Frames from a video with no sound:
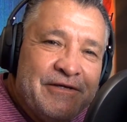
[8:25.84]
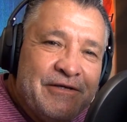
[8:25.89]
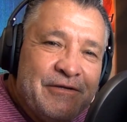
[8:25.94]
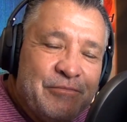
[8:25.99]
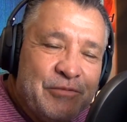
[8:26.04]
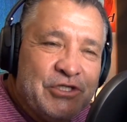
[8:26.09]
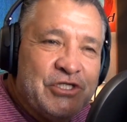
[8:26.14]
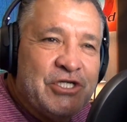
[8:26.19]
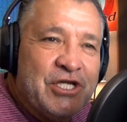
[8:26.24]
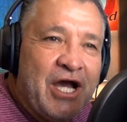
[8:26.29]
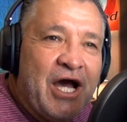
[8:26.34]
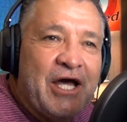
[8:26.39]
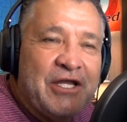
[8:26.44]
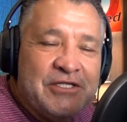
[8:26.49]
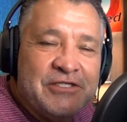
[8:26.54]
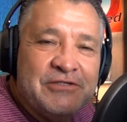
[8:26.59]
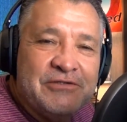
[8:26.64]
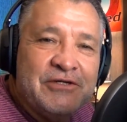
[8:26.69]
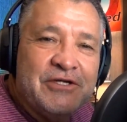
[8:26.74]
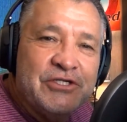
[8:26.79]
but you got
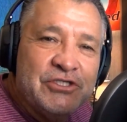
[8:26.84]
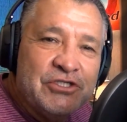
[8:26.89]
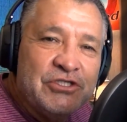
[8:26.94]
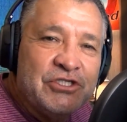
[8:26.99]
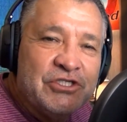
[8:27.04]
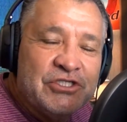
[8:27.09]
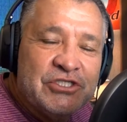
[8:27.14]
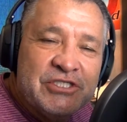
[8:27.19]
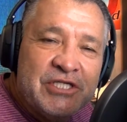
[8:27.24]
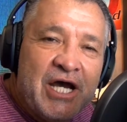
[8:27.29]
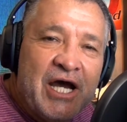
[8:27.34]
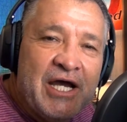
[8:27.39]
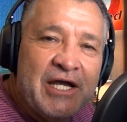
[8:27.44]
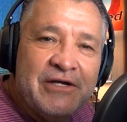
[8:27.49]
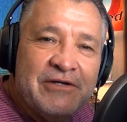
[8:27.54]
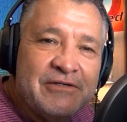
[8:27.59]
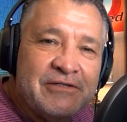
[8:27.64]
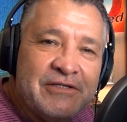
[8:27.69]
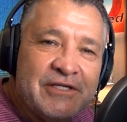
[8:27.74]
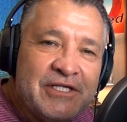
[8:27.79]
to because you're just
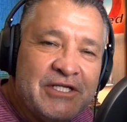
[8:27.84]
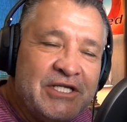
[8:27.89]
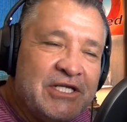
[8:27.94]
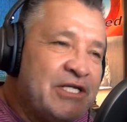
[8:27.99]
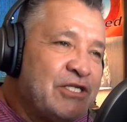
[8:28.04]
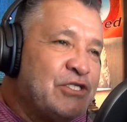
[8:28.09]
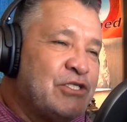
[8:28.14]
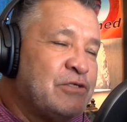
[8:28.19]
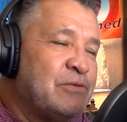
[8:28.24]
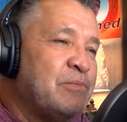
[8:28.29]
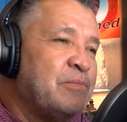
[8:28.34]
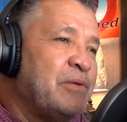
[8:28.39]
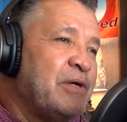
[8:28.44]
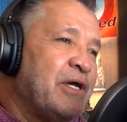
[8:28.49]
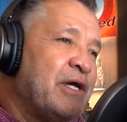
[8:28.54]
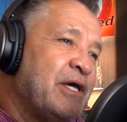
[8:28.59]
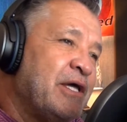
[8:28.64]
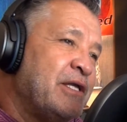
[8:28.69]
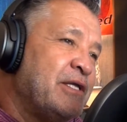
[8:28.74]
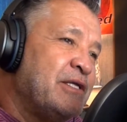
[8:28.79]
tired, and you hit your
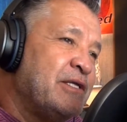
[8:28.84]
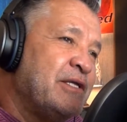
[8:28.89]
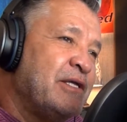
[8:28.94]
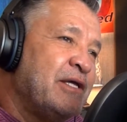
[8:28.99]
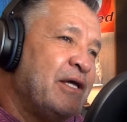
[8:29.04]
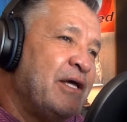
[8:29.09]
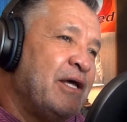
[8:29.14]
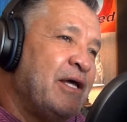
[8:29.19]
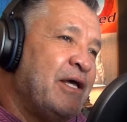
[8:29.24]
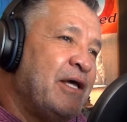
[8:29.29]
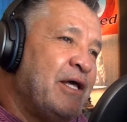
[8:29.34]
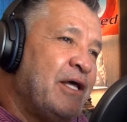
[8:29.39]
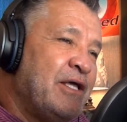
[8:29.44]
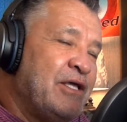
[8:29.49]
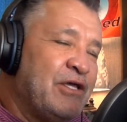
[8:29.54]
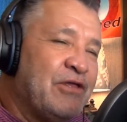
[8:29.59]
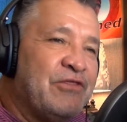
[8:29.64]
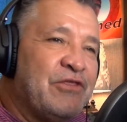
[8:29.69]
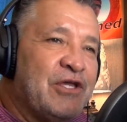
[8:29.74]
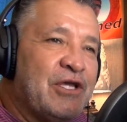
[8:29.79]
bed, and
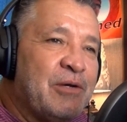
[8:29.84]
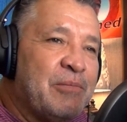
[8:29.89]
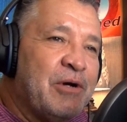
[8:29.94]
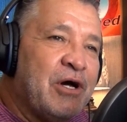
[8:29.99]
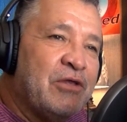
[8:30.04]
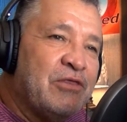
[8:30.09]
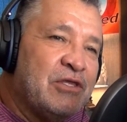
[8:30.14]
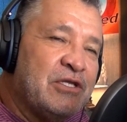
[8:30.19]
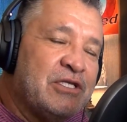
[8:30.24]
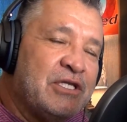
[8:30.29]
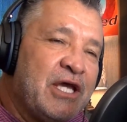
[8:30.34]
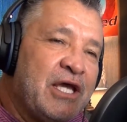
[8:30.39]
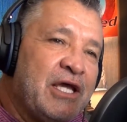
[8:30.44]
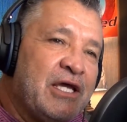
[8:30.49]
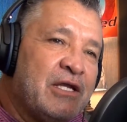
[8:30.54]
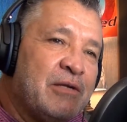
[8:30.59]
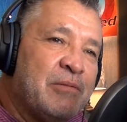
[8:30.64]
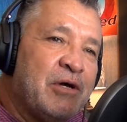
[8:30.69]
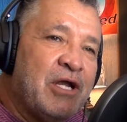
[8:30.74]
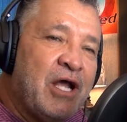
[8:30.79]
you think about the day
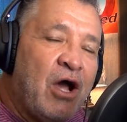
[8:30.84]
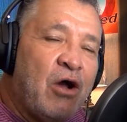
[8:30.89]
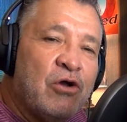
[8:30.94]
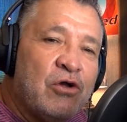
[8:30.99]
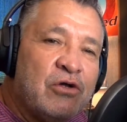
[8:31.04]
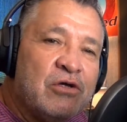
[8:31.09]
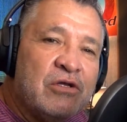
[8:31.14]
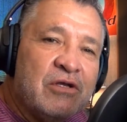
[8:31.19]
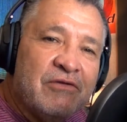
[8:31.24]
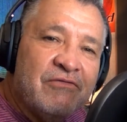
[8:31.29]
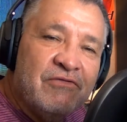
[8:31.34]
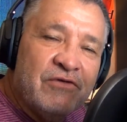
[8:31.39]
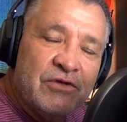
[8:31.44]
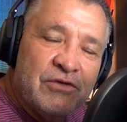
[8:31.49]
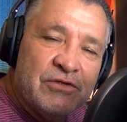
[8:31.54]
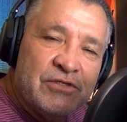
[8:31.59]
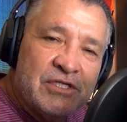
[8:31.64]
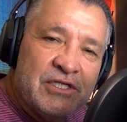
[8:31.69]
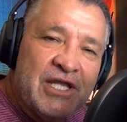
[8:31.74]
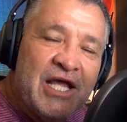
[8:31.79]
and about how good it
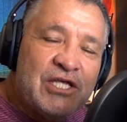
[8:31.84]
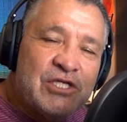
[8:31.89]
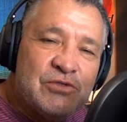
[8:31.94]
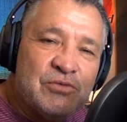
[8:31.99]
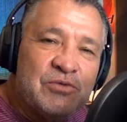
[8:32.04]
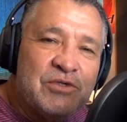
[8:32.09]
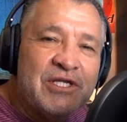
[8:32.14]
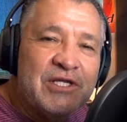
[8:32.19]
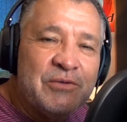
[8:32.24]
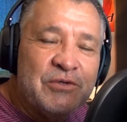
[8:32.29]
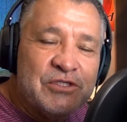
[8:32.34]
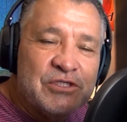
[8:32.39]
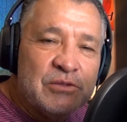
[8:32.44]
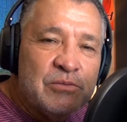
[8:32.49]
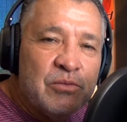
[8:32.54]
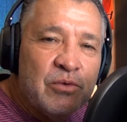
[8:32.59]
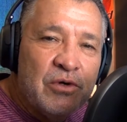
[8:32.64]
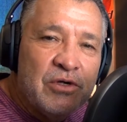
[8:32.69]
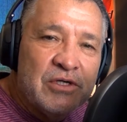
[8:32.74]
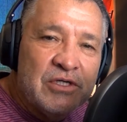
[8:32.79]
feels. And that's really what's
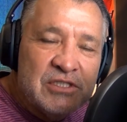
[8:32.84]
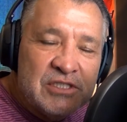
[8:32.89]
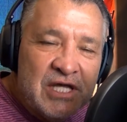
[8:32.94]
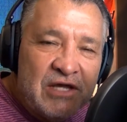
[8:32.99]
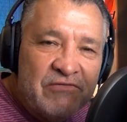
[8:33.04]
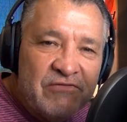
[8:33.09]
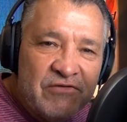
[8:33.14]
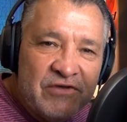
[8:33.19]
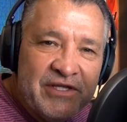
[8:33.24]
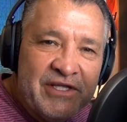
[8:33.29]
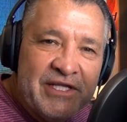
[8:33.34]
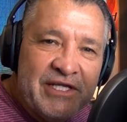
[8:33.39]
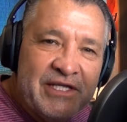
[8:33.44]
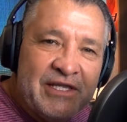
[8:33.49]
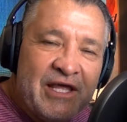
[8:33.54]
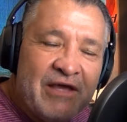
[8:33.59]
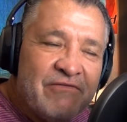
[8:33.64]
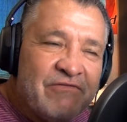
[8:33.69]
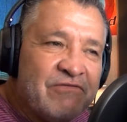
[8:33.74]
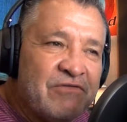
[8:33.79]
important, is that
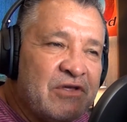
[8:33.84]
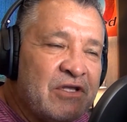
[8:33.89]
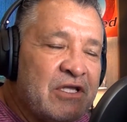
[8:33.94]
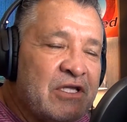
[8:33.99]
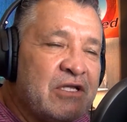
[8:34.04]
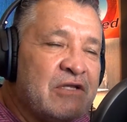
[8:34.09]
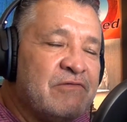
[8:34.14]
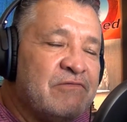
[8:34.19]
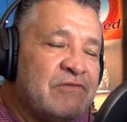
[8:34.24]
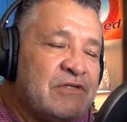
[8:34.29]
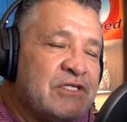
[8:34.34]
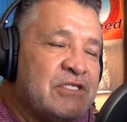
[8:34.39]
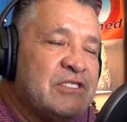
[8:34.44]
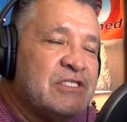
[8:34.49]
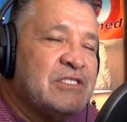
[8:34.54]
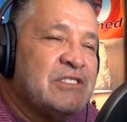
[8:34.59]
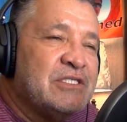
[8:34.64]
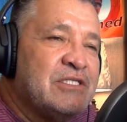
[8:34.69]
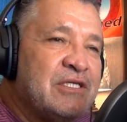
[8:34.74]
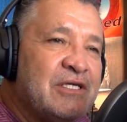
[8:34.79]
feeling of
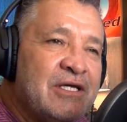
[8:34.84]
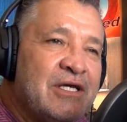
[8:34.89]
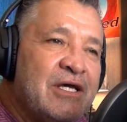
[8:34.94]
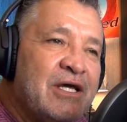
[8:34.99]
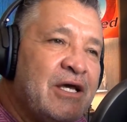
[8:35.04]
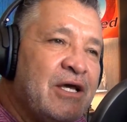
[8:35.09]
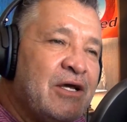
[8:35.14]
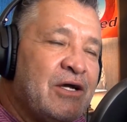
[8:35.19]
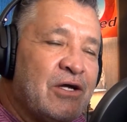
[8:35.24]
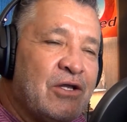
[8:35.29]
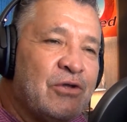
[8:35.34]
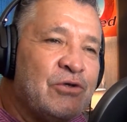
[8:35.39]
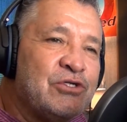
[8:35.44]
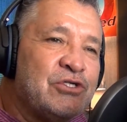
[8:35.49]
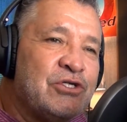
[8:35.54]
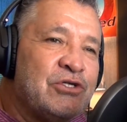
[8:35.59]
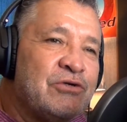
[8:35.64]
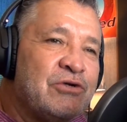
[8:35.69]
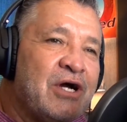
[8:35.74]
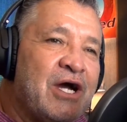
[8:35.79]
just
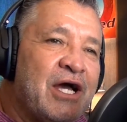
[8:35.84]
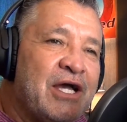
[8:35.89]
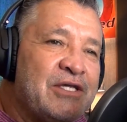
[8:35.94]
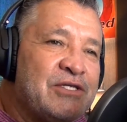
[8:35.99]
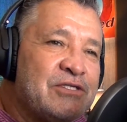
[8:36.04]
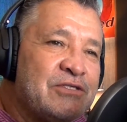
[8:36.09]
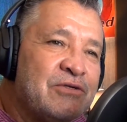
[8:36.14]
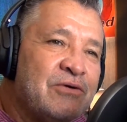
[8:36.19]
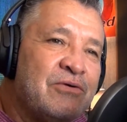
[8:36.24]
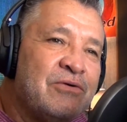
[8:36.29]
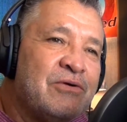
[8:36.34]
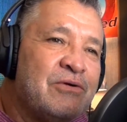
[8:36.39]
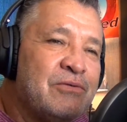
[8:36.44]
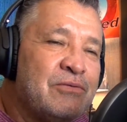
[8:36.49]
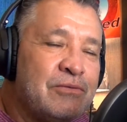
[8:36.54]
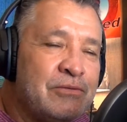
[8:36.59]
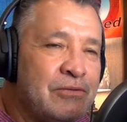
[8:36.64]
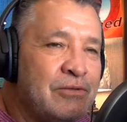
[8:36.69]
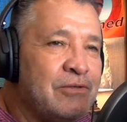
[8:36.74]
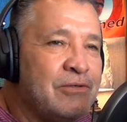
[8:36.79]
closing your eyes knowing,
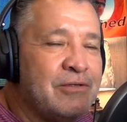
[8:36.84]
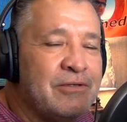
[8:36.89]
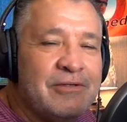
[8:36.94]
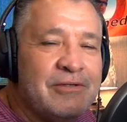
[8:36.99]
whoo,